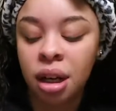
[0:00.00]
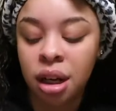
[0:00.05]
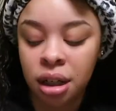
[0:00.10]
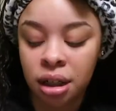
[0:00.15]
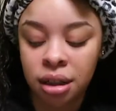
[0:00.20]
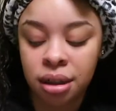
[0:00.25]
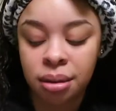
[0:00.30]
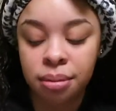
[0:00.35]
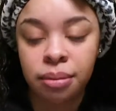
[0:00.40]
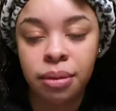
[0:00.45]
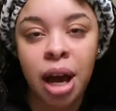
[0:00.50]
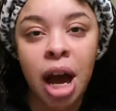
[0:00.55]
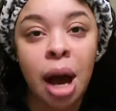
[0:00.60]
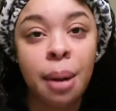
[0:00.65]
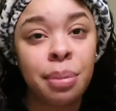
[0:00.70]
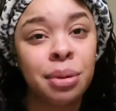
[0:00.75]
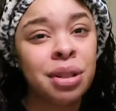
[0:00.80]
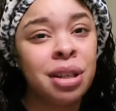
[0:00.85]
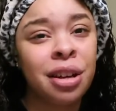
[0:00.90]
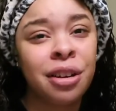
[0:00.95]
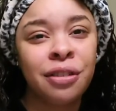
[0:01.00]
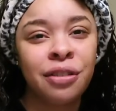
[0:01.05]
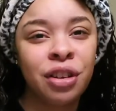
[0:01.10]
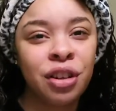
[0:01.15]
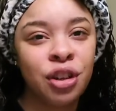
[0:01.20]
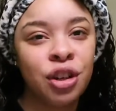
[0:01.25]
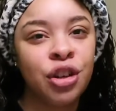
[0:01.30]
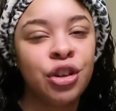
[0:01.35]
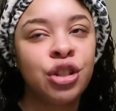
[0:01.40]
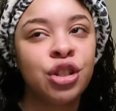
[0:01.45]
Apple cider
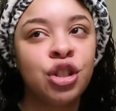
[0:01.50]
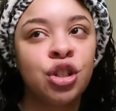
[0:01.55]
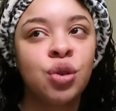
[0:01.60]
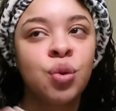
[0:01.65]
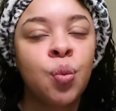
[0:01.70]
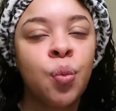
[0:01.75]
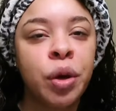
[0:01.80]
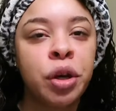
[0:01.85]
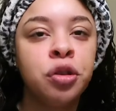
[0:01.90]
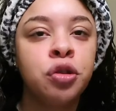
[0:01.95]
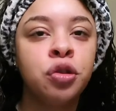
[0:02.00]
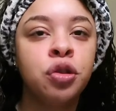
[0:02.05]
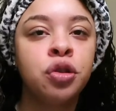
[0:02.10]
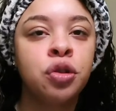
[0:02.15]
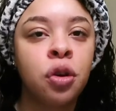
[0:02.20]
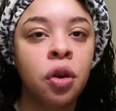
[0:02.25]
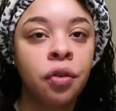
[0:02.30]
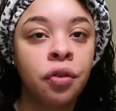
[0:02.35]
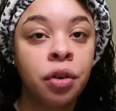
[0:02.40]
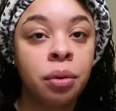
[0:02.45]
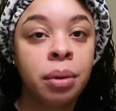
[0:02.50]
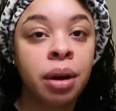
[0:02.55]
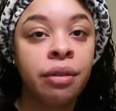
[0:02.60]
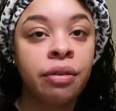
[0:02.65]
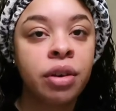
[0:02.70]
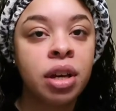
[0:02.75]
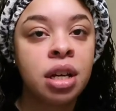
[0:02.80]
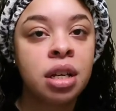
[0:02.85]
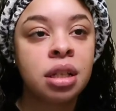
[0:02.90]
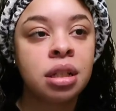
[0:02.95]
vinegar is just way too strong for my
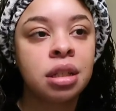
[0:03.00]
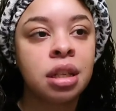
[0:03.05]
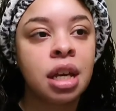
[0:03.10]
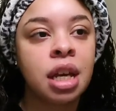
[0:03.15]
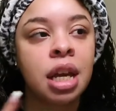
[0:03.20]
face,